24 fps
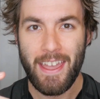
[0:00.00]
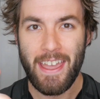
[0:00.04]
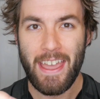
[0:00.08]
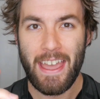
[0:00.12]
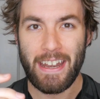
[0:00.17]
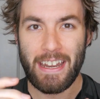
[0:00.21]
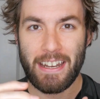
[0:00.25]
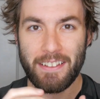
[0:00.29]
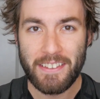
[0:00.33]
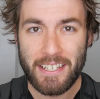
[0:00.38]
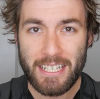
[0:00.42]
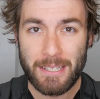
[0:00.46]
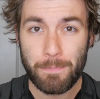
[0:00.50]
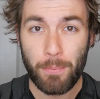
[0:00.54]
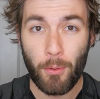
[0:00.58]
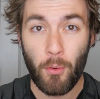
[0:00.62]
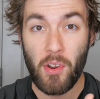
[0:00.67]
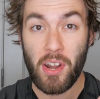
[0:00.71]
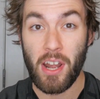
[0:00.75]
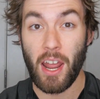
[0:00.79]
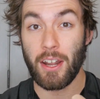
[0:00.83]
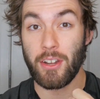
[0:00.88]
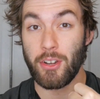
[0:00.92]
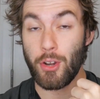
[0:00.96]
And at this
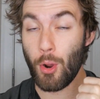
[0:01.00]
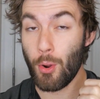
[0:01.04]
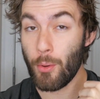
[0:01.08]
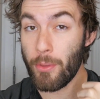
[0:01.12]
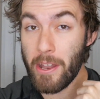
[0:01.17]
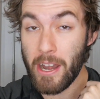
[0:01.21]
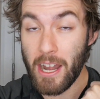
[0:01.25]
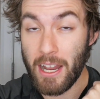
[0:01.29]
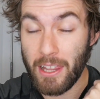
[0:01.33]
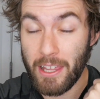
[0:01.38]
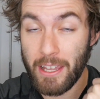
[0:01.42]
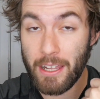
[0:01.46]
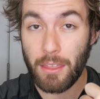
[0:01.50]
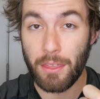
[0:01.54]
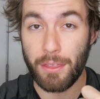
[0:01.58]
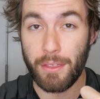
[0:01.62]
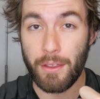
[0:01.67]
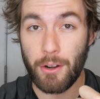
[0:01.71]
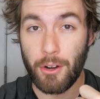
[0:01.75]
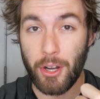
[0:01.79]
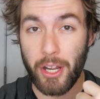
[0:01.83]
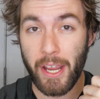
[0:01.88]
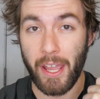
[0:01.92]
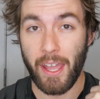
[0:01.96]
point, I know that I like
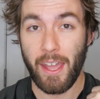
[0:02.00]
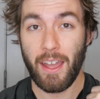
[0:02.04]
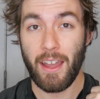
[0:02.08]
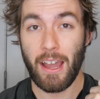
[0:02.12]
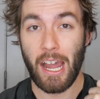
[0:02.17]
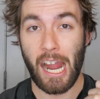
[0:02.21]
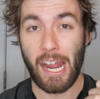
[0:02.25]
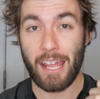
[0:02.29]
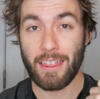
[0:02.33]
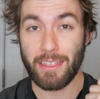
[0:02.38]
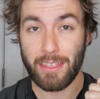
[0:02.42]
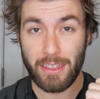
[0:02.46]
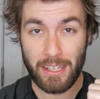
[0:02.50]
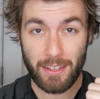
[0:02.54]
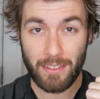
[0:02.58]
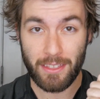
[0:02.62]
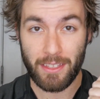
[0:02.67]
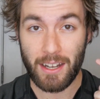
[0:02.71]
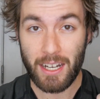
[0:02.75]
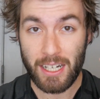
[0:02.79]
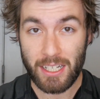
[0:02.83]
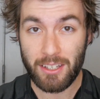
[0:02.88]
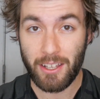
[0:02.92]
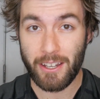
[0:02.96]
theory. I think
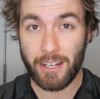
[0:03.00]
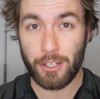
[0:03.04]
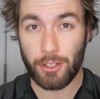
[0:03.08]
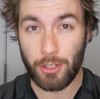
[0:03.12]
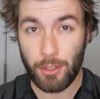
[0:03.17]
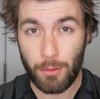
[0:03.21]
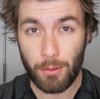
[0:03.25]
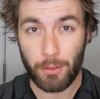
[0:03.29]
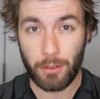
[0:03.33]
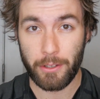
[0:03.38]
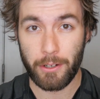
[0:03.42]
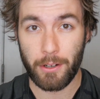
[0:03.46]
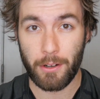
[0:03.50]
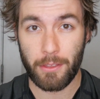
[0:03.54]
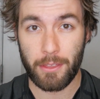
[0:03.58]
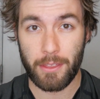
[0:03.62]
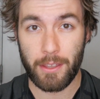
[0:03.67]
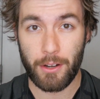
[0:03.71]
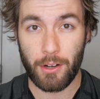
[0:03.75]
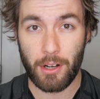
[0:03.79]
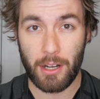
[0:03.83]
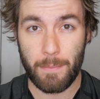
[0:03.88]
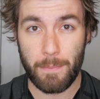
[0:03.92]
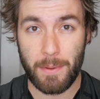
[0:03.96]
that I like nuclear
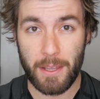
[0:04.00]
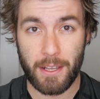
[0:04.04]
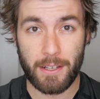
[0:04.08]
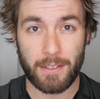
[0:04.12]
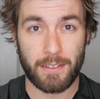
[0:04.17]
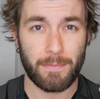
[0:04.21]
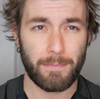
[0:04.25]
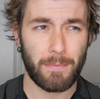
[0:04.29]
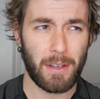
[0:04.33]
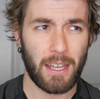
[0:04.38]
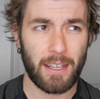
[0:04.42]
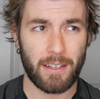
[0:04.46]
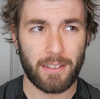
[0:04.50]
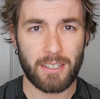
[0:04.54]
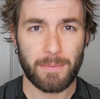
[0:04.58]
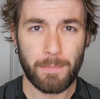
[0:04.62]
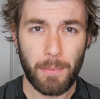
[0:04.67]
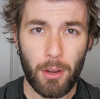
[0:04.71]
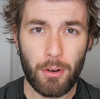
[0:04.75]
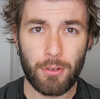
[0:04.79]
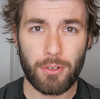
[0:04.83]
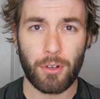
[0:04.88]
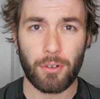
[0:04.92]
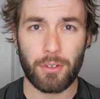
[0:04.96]
theory because of my
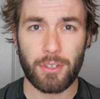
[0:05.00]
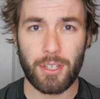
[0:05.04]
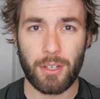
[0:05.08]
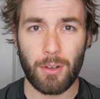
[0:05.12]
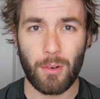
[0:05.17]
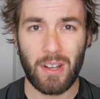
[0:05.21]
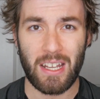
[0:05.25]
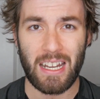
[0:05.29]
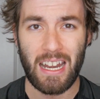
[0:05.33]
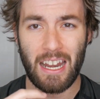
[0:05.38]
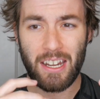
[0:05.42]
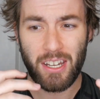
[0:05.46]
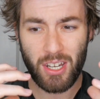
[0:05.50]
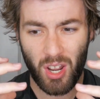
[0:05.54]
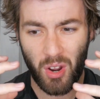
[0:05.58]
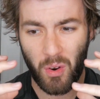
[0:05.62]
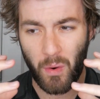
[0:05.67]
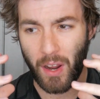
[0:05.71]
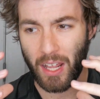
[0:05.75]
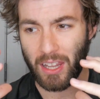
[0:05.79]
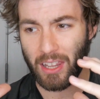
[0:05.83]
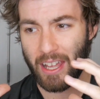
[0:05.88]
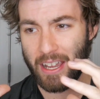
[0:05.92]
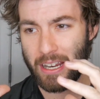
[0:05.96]
exposure to it. I know
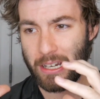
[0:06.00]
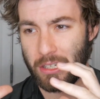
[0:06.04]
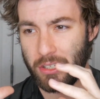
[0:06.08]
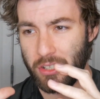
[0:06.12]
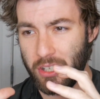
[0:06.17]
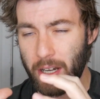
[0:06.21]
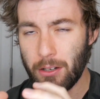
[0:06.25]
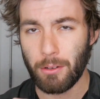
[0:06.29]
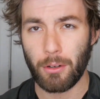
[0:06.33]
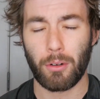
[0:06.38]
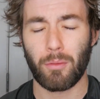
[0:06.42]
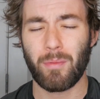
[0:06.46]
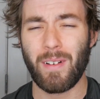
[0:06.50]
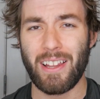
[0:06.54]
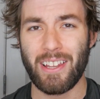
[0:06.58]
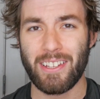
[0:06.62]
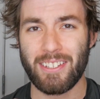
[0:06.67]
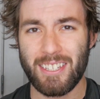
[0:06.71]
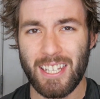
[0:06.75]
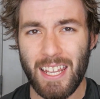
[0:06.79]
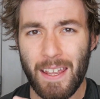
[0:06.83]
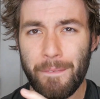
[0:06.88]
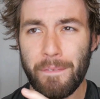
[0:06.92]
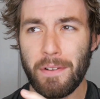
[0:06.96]
I like general
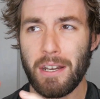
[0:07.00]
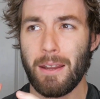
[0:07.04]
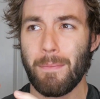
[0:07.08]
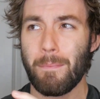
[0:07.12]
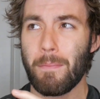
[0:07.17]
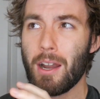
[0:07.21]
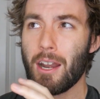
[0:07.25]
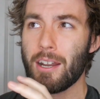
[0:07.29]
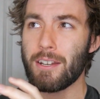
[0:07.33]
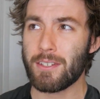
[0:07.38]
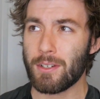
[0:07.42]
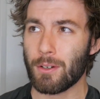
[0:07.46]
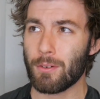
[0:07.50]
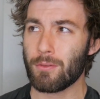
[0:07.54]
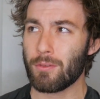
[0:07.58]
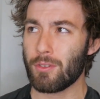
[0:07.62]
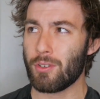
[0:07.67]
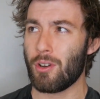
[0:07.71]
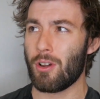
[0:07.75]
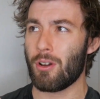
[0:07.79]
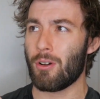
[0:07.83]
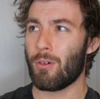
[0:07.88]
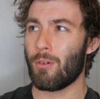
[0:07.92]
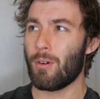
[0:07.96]
relativity, but I don't
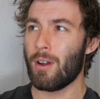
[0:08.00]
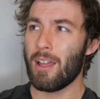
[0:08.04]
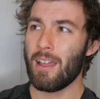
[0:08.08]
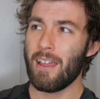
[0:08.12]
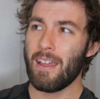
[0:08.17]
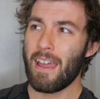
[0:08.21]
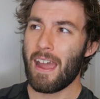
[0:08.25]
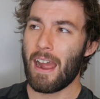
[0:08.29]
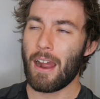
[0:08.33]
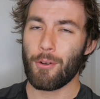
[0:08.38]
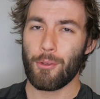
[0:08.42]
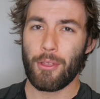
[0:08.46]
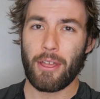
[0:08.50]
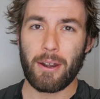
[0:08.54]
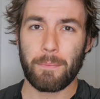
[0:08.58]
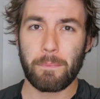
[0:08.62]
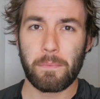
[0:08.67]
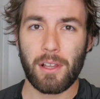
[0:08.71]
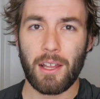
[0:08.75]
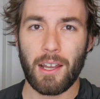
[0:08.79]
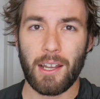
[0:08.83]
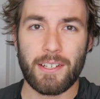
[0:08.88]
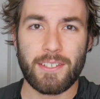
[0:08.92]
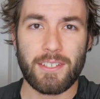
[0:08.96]
know how that
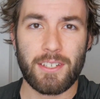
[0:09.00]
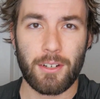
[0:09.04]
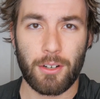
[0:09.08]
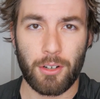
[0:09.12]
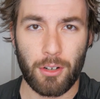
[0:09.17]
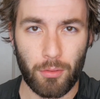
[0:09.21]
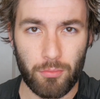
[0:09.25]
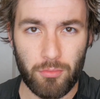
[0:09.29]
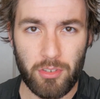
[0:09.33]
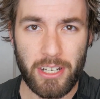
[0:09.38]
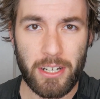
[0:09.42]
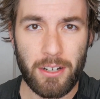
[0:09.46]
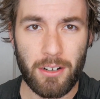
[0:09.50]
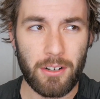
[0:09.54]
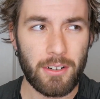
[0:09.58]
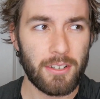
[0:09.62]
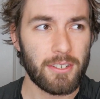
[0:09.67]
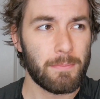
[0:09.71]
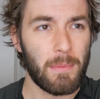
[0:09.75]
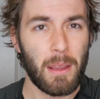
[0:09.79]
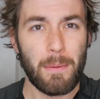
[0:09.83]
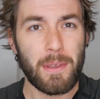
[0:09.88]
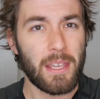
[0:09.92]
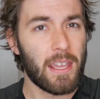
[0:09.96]
applies to
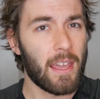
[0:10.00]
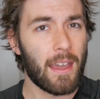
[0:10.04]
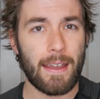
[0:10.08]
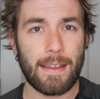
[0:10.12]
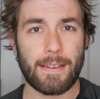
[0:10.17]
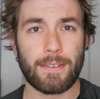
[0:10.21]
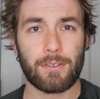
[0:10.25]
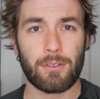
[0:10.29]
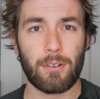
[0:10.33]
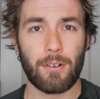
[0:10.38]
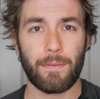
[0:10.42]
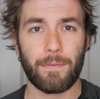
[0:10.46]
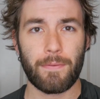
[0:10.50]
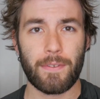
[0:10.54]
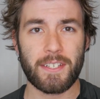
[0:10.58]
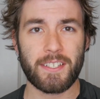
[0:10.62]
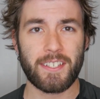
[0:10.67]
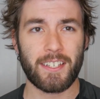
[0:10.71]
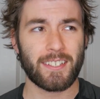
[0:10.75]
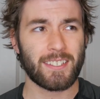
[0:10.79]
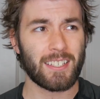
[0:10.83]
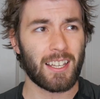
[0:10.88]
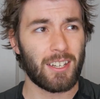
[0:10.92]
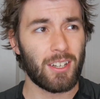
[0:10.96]
careers, maybe
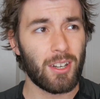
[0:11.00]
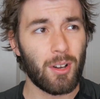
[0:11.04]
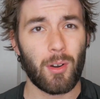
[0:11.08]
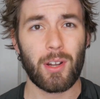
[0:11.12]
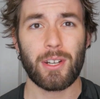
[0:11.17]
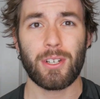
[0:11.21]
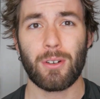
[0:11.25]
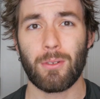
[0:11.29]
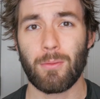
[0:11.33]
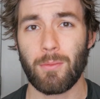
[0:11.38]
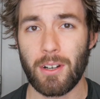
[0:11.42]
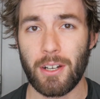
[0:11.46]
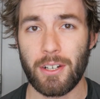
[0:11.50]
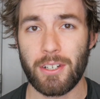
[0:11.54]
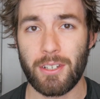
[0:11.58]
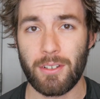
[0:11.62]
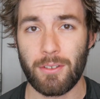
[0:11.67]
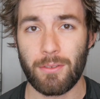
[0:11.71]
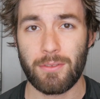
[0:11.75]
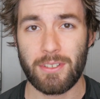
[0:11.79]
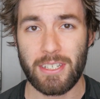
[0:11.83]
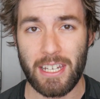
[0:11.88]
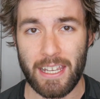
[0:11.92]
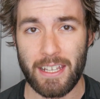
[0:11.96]
astrophysics. I know I don't want to
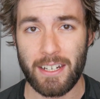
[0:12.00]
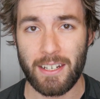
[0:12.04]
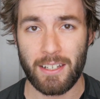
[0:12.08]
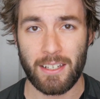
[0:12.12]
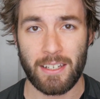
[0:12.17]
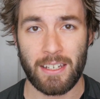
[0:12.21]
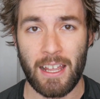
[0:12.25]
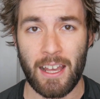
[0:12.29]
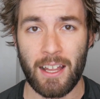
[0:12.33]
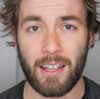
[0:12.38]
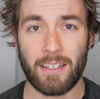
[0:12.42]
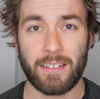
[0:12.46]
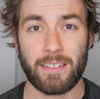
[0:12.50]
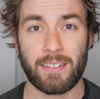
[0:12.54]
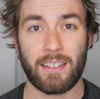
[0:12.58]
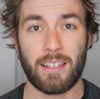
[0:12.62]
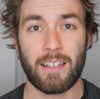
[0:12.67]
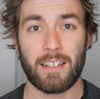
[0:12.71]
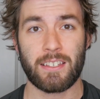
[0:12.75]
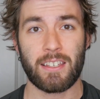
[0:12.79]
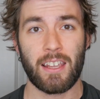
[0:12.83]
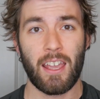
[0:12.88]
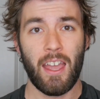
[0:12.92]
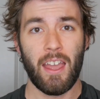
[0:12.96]
do data
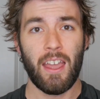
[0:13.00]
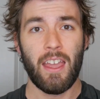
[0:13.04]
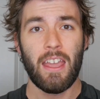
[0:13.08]
analysis.